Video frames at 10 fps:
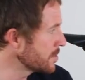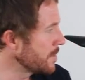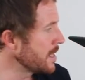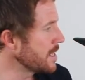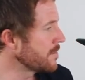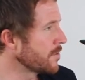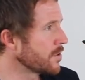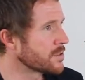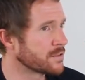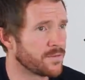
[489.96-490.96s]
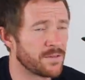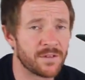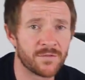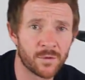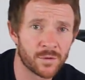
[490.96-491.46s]
this medium versus a
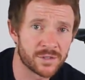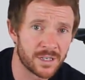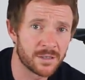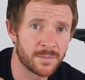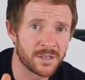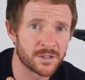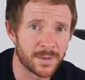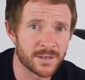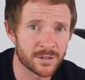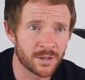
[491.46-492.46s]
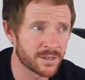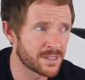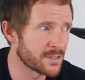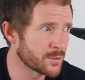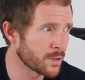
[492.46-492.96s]
54 centimeter Specialized
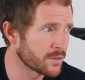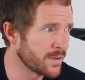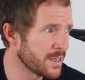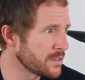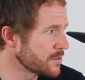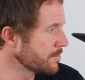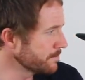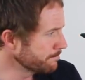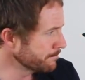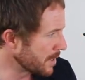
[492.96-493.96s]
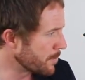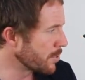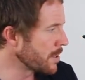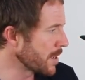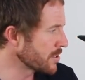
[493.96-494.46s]
S Works Venge, they're
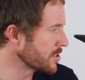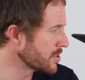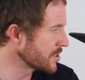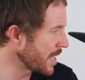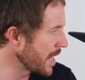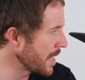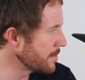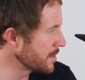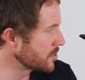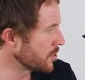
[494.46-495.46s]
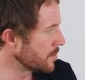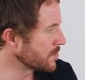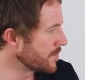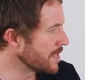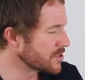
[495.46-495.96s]
pretty much the same in
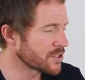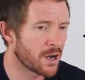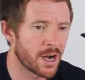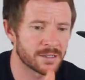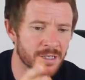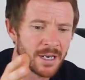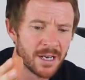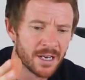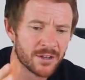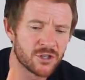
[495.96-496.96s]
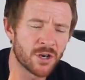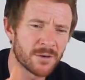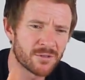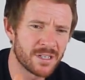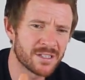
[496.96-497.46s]
terms of their size. The
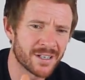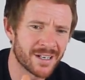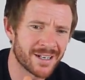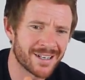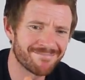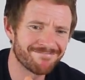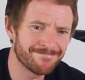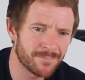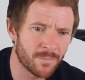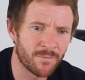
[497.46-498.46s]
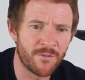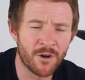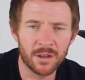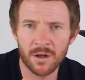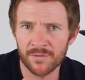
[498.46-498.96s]
geometries are
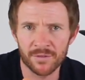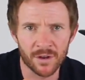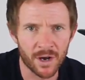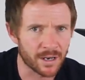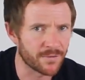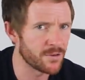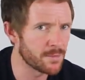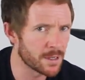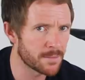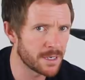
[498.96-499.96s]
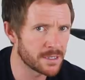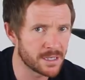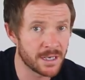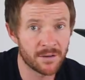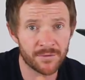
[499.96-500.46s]
very like for like, a few millimeters
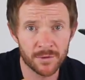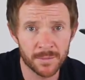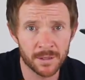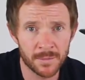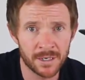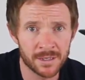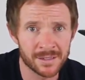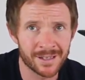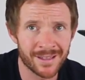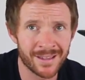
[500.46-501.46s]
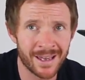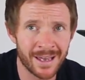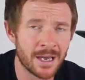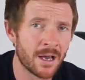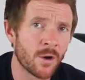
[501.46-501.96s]
here, a few millimeters
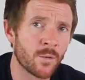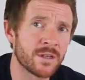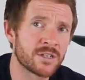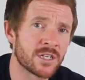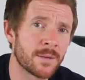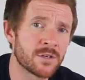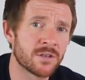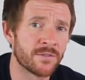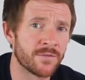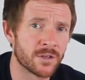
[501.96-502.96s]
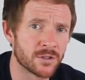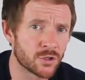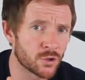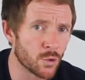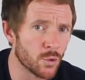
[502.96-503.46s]
there, with the exception of
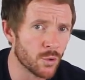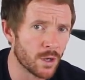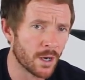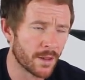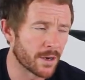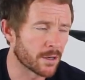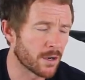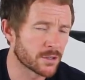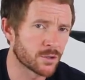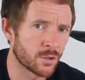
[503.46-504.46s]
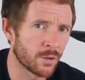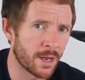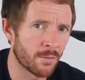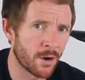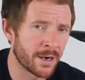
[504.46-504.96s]
two that I'd like to call
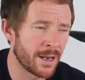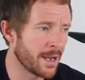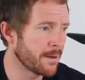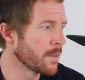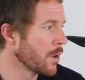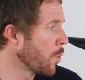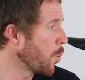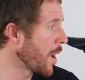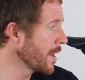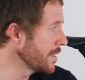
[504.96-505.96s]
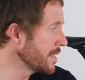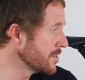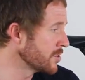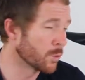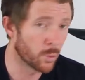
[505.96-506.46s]
out right now. One is the